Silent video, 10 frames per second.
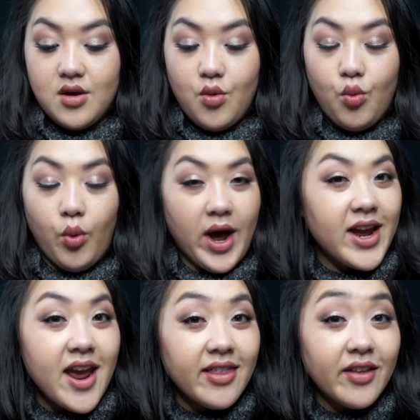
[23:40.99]

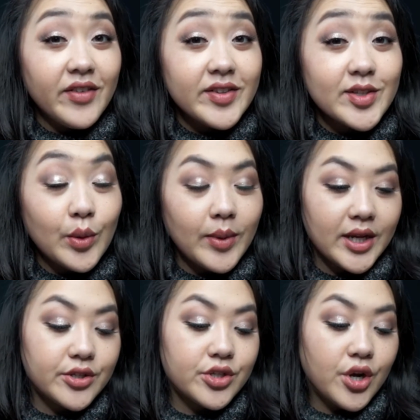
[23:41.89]
why I love it so
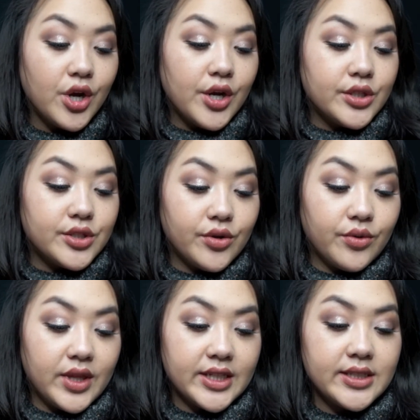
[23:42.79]
much.
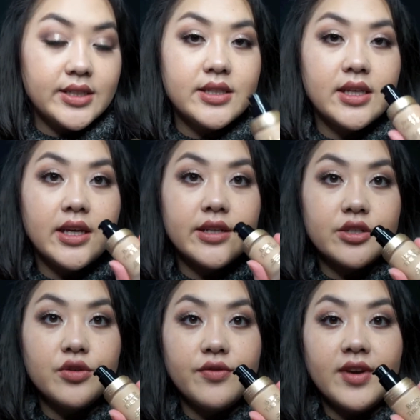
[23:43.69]
So this is the
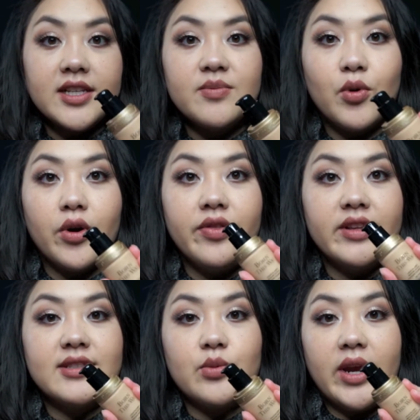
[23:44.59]
Too Faced Born
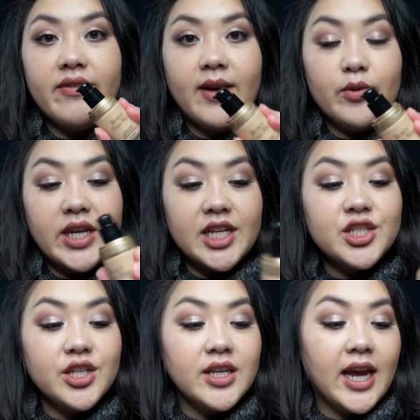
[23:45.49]
This Way
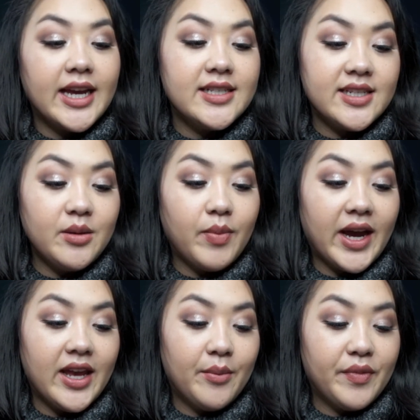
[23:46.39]
foundation. I did
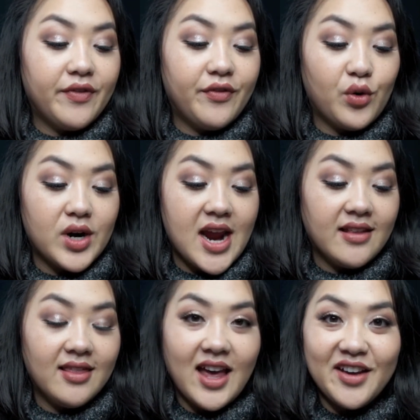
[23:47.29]
buy it before I
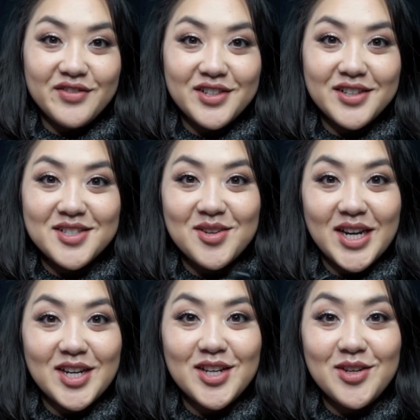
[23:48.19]
left so
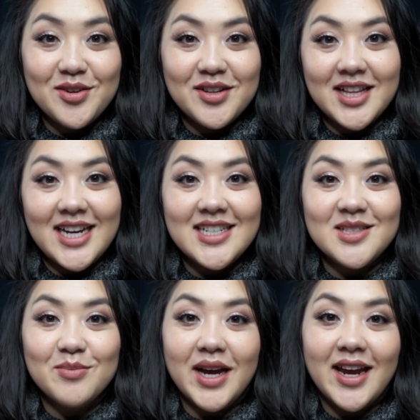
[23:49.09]
I could
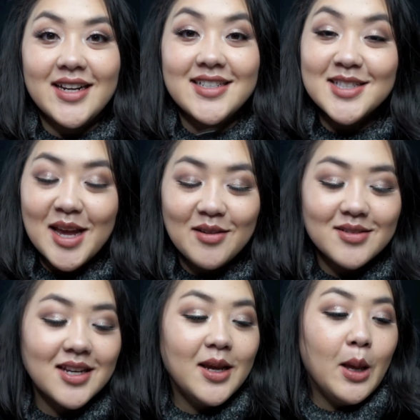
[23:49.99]
utilize my discount,